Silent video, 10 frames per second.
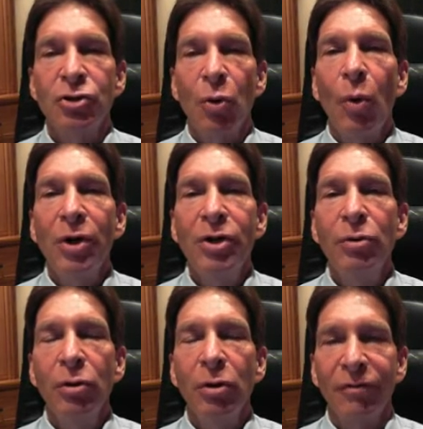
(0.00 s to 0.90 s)
So what do
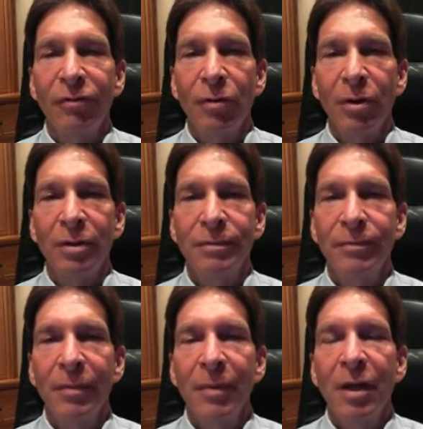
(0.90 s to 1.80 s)
you look for?
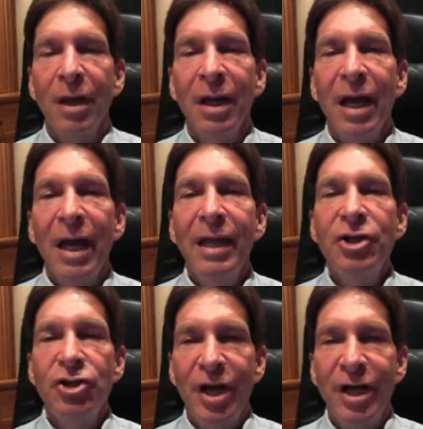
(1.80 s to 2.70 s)

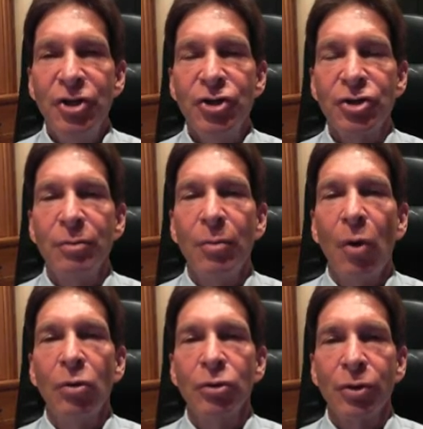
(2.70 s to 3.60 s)
Any changes in
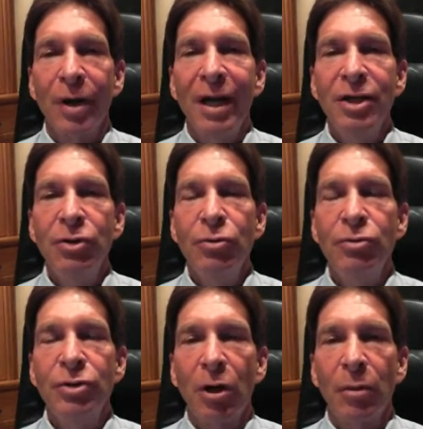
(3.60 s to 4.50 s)
moles or any
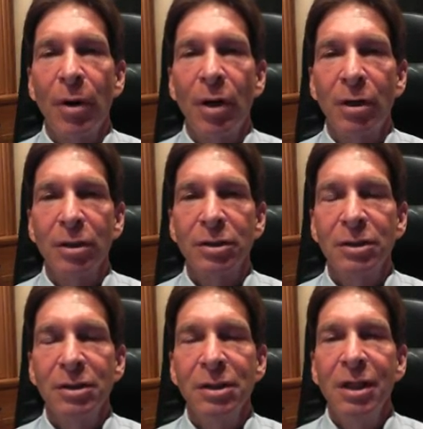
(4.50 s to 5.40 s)
new dark marks.